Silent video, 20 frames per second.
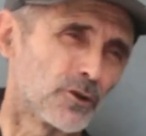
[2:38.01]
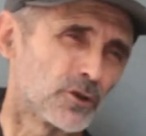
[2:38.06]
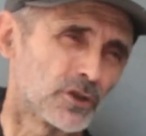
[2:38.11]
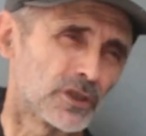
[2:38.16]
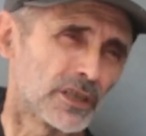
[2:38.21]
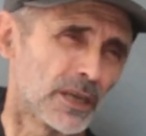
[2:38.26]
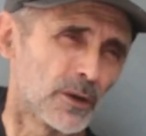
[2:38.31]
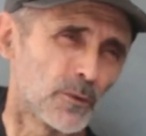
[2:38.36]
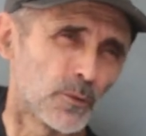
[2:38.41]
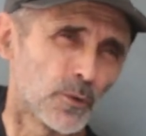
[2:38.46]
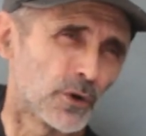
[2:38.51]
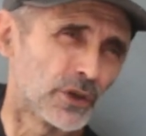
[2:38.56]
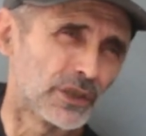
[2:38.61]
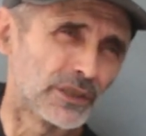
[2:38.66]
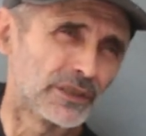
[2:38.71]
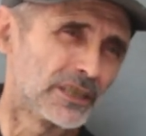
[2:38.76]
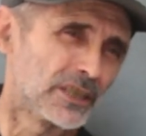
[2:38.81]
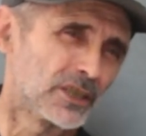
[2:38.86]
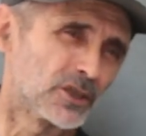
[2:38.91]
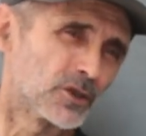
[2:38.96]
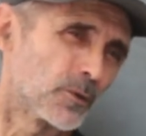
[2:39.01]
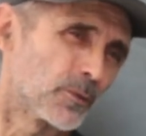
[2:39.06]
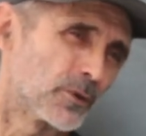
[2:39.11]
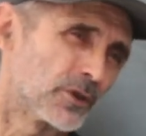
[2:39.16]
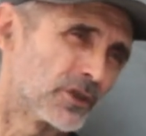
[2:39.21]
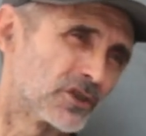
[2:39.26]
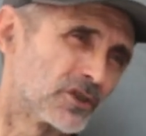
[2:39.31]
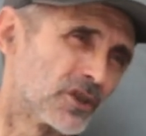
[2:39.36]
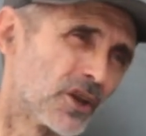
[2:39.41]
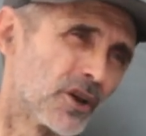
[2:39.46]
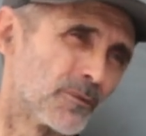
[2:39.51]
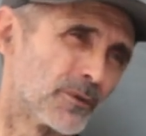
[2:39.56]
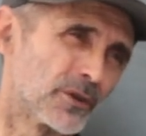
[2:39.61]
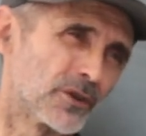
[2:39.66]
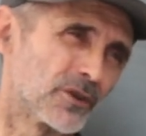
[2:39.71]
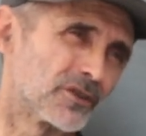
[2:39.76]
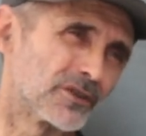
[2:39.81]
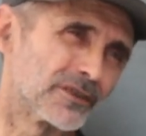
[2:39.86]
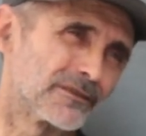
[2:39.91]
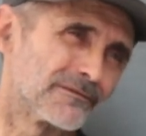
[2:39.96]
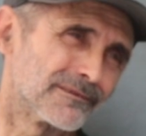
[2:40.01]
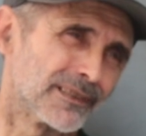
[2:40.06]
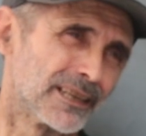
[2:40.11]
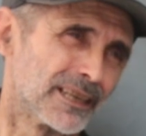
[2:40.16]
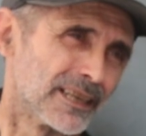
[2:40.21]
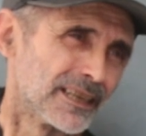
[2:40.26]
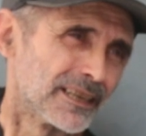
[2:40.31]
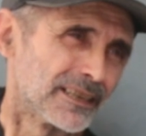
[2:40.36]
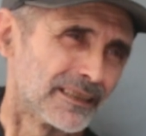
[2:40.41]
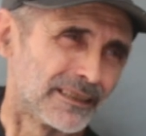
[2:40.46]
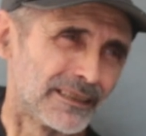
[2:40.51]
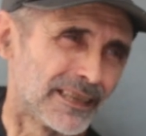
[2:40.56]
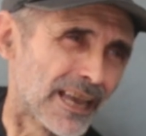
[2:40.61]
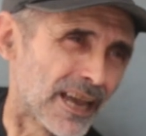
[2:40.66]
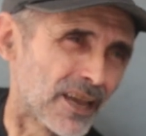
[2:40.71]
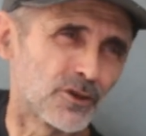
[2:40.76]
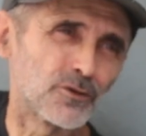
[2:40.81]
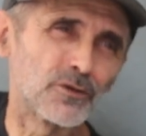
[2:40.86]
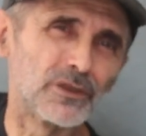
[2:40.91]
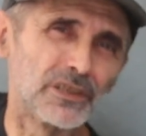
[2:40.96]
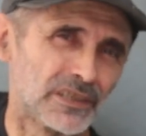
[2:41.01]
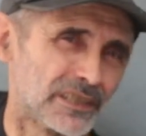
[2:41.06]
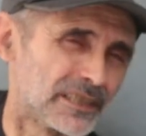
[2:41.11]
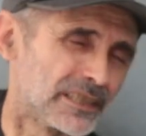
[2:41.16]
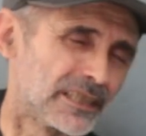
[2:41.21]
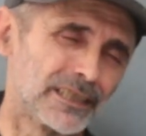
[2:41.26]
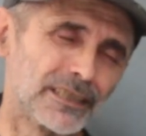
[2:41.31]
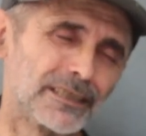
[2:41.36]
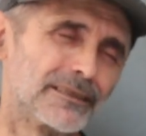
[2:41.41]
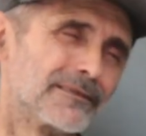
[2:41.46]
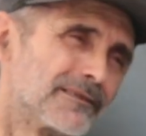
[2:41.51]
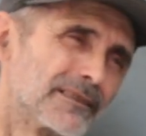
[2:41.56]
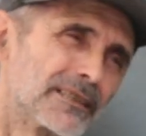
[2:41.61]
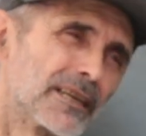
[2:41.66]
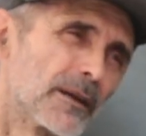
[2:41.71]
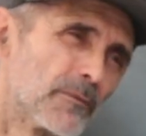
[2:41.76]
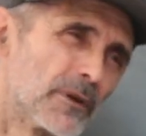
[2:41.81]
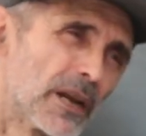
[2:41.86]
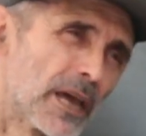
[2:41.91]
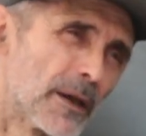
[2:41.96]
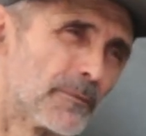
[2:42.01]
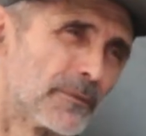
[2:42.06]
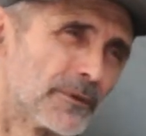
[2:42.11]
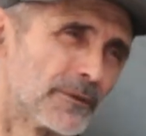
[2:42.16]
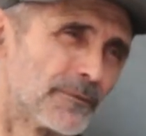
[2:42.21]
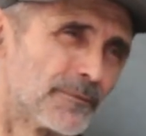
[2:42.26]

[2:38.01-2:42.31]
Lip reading: say what it is or what it's not, because the answer is still coming up.